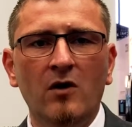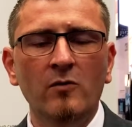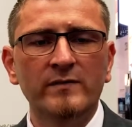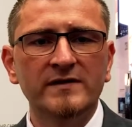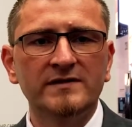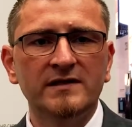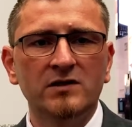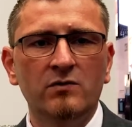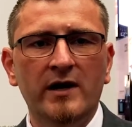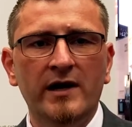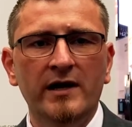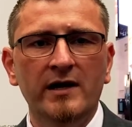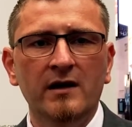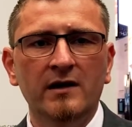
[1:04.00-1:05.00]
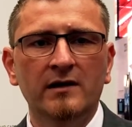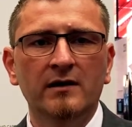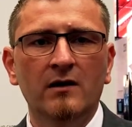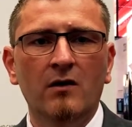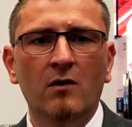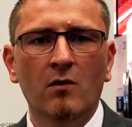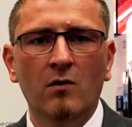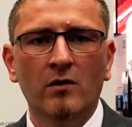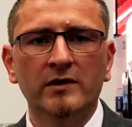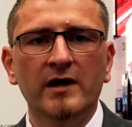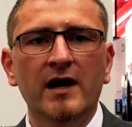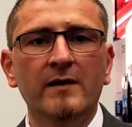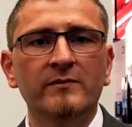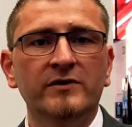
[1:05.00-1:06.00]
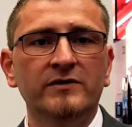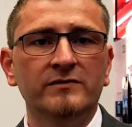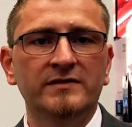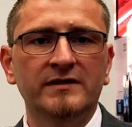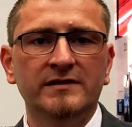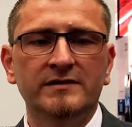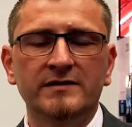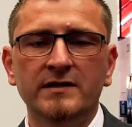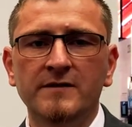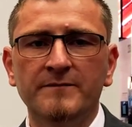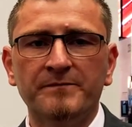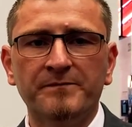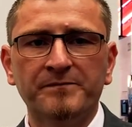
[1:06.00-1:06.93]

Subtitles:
OPC UA or MQTT.